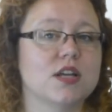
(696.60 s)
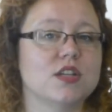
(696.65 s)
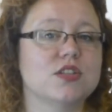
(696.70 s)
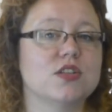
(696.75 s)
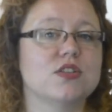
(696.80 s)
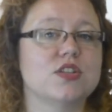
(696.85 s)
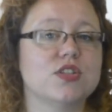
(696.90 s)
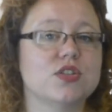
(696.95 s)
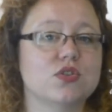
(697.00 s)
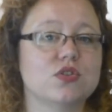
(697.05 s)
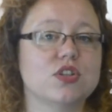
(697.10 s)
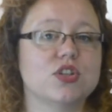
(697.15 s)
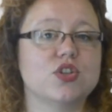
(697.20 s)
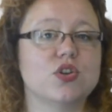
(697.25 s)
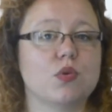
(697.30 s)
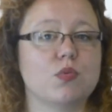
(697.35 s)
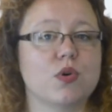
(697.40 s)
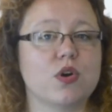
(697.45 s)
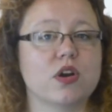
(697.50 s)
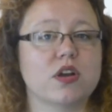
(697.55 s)
to the studies
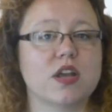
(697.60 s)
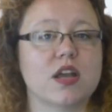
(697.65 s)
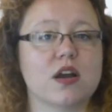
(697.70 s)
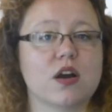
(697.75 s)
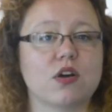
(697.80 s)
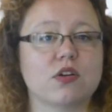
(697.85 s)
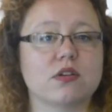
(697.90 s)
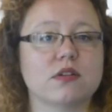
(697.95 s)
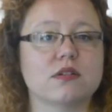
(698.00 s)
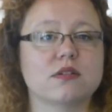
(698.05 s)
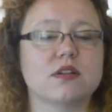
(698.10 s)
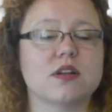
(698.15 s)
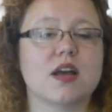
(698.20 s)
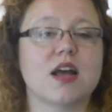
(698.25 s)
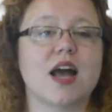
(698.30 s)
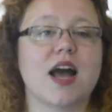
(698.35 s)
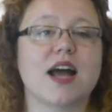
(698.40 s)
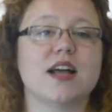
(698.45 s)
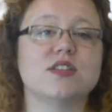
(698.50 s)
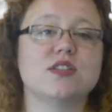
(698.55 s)
you're working on,
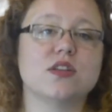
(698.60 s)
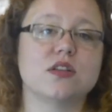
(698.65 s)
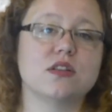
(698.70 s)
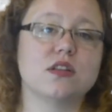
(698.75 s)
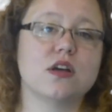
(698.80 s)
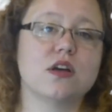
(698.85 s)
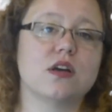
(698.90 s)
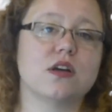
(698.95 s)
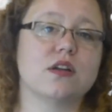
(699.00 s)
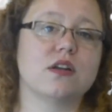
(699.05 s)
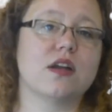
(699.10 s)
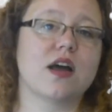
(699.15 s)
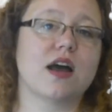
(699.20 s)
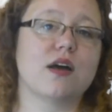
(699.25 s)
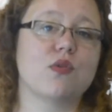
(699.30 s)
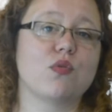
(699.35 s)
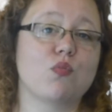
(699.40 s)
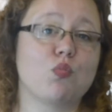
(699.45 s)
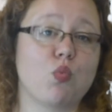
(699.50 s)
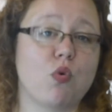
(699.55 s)
and to learn
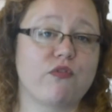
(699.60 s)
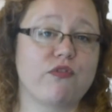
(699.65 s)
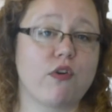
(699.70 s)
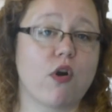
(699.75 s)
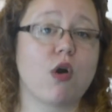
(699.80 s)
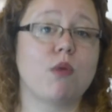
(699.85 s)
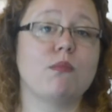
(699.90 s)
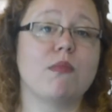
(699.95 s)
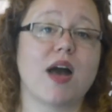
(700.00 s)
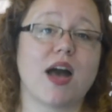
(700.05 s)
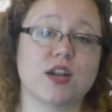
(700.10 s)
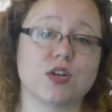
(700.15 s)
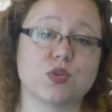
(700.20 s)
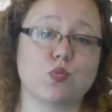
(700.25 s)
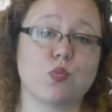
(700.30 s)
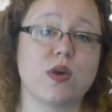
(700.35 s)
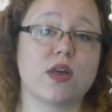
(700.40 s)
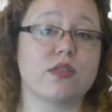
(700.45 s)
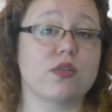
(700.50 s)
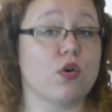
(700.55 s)
from and
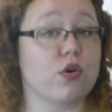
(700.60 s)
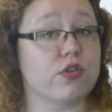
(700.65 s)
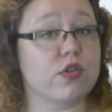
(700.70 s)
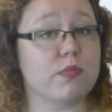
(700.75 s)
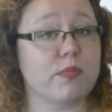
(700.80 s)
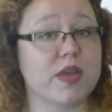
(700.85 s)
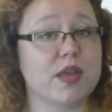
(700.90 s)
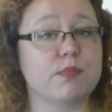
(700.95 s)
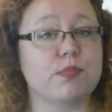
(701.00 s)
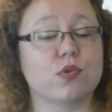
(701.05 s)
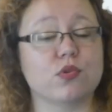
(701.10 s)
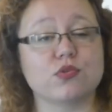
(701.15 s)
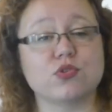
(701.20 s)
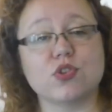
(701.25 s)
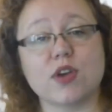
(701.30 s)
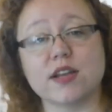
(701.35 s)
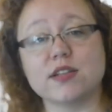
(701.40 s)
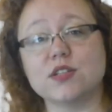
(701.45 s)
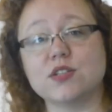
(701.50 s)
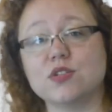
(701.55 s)
with other people
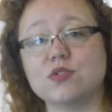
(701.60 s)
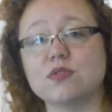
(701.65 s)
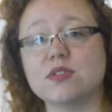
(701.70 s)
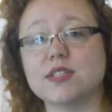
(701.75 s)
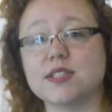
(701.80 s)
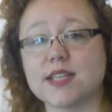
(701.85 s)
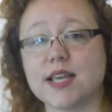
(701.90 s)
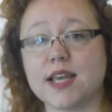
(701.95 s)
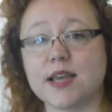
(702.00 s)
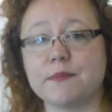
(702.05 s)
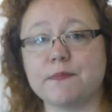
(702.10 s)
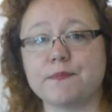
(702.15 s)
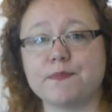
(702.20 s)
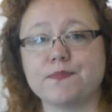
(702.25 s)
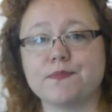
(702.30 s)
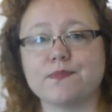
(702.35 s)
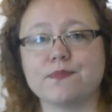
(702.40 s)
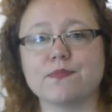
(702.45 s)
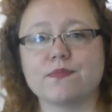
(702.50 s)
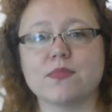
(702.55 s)
trying to do the same.
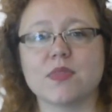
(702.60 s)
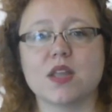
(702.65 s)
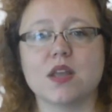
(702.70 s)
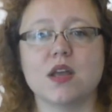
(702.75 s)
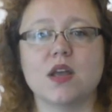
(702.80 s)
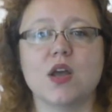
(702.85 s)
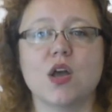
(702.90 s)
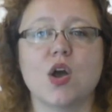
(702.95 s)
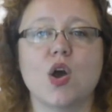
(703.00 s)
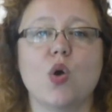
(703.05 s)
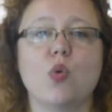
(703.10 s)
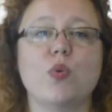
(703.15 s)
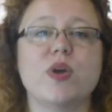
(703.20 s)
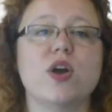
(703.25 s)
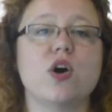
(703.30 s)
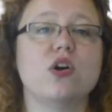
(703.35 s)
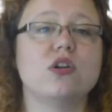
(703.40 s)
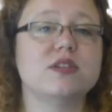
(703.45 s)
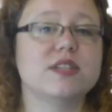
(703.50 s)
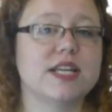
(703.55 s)
We
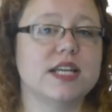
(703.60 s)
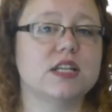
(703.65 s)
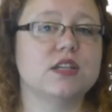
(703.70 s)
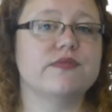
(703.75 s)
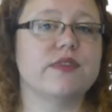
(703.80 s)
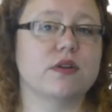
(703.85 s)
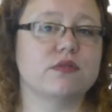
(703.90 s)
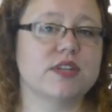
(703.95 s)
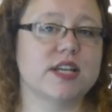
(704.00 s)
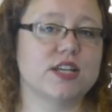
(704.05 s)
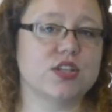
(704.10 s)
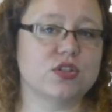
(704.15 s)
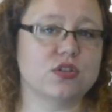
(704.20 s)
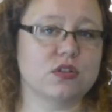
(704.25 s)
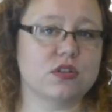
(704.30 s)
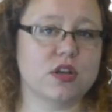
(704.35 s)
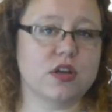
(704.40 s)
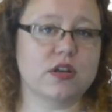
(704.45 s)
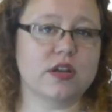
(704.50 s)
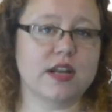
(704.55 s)
all need
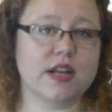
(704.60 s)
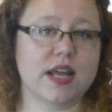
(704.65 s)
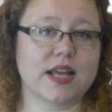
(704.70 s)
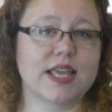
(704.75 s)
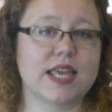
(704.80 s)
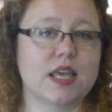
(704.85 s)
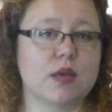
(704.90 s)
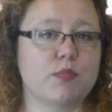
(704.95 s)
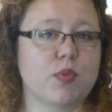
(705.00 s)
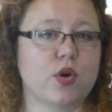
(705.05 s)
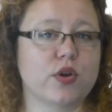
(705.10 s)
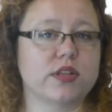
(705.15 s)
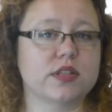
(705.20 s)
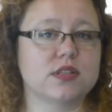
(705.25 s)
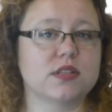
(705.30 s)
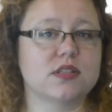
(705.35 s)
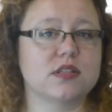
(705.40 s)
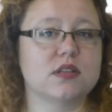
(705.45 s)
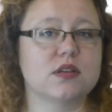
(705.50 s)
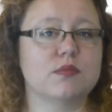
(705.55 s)
foundational learning at key
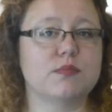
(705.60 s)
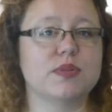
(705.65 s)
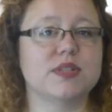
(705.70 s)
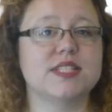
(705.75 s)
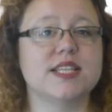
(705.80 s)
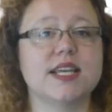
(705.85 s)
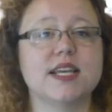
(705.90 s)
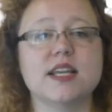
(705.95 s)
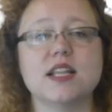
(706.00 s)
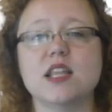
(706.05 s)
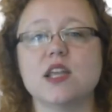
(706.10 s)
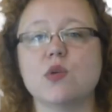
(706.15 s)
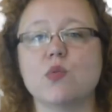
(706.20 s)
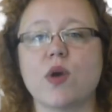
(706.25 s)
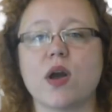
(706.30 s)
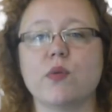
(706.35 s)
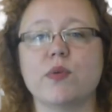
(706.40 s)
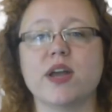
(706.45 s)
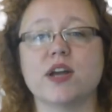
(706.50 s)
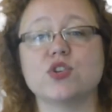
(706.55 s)
points, particularly
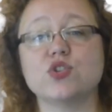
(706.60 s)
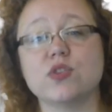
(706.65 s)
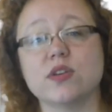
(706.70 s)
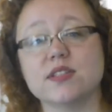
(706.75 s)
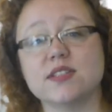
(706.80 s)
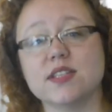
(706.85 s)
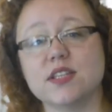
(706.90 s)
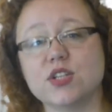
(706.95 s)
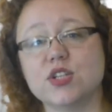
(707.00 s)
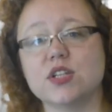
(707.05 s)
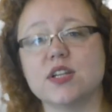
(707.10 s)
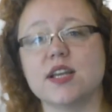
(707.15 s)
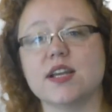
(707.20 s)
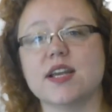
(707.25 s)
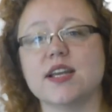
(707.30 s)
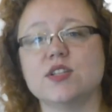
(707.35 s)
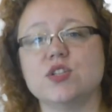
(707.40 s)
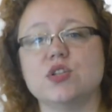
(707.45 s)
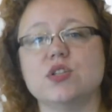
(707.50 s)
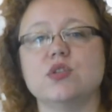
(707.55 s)
where we are transitioning
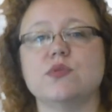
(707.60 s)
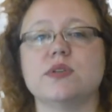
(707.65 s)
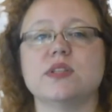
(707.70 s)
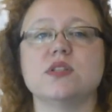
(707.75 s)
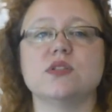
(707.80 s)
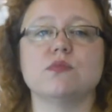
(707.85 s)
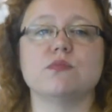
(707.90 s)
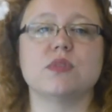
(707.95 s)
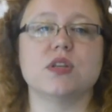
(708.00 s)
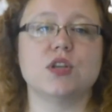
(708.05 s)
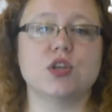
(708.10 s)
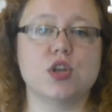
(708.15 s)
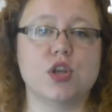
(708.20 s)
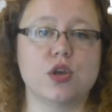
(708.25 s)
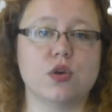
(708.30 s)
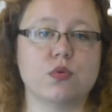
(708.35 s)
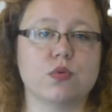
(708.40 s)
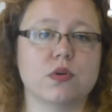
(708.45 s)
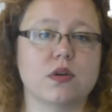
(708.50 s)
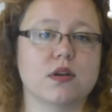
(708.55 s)
into doing something
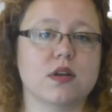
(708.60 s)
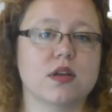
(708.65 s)
new.